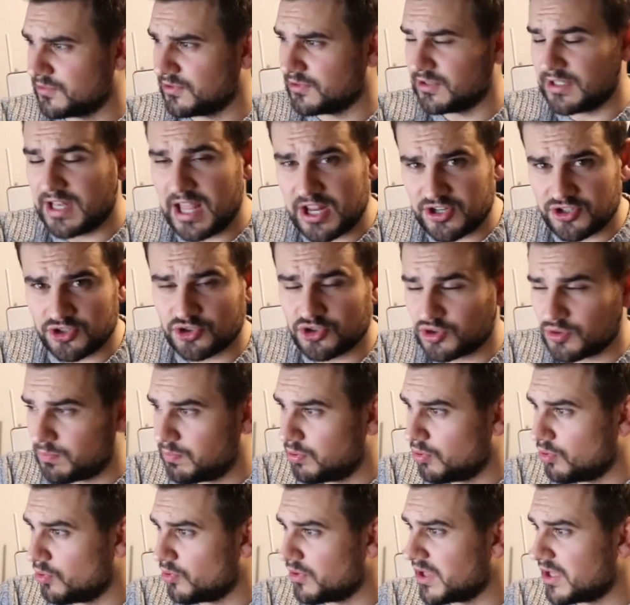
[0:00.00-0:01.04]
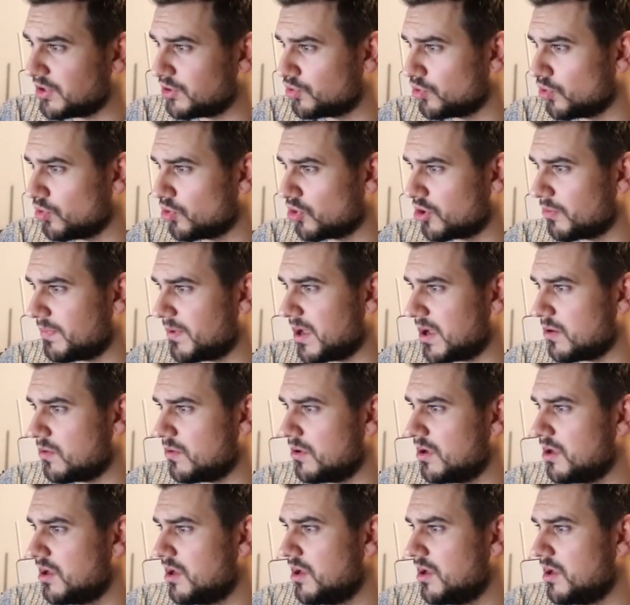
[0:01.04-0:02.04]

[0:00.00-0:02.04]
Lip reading: ledger support they talk about,